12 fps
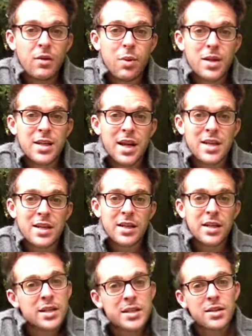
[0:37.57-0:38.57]
wedding
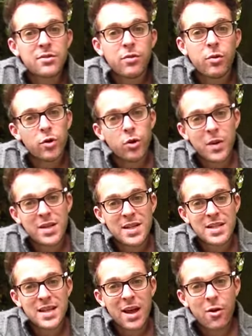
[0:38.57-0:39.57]
etiquette for your
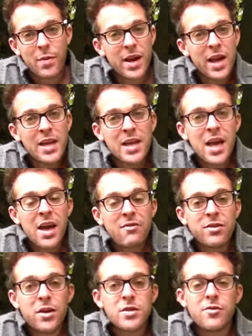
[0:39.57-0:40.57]
wedding ceremony.
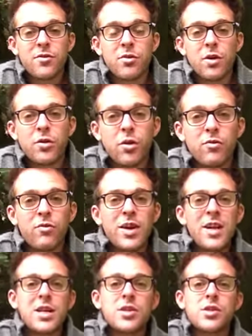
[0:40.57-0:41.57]
For those of you who are not
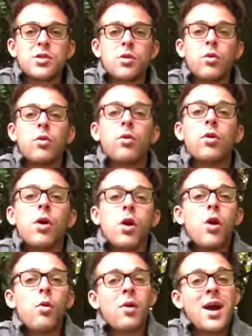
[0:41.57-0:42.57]
really sure
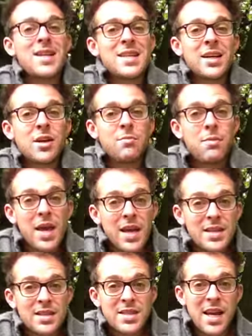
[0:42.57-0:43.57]
what etiquette
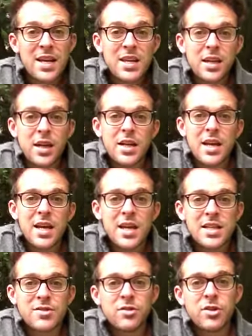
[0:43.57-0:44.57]
means, etiquette
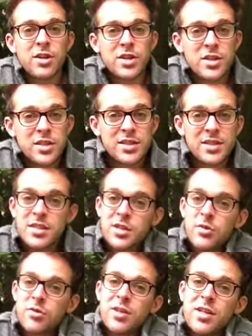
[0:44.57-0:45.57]
is the traditions,
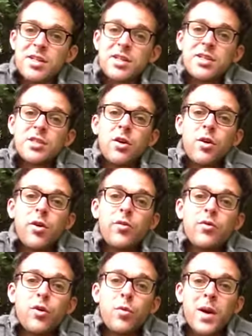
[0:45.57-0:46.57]
the traditions
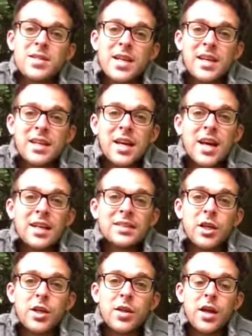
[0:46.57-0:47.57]
of your wedding.
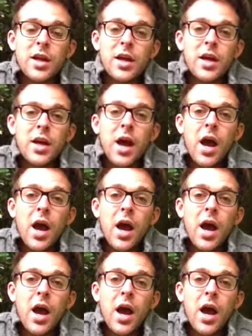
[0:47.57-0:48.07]
So the